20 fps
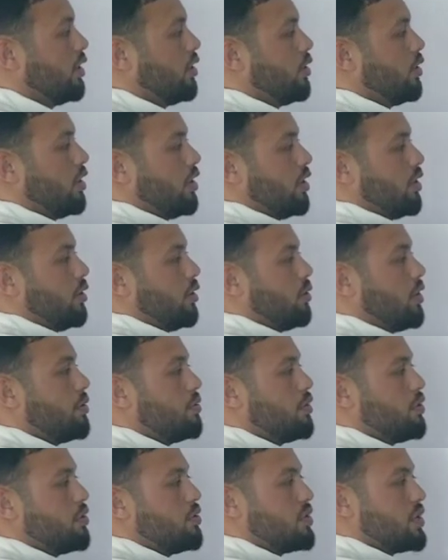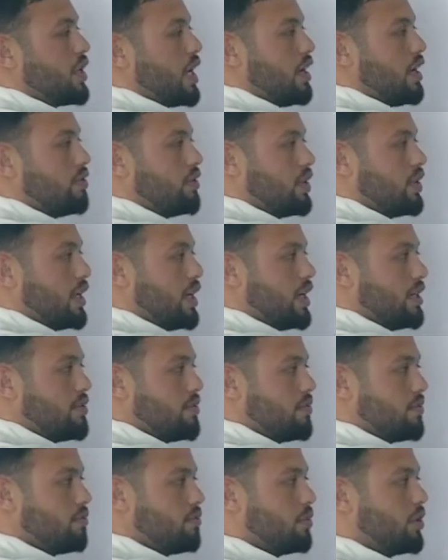Why we use have and
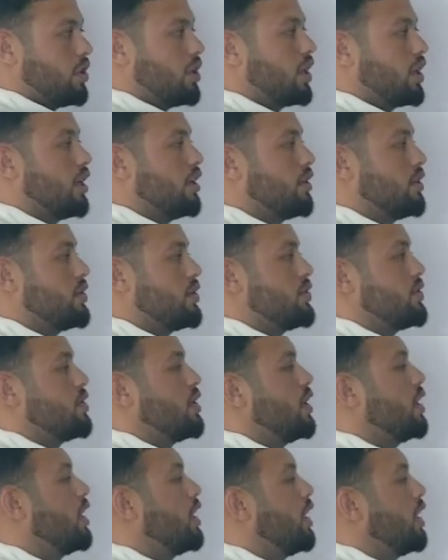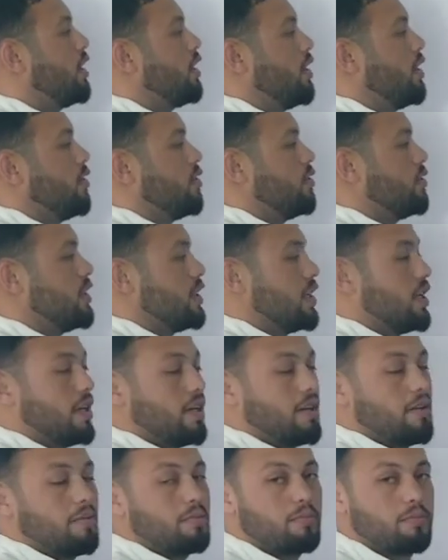has? Because if
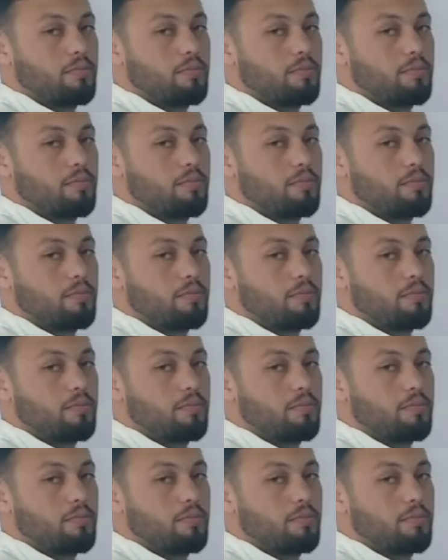the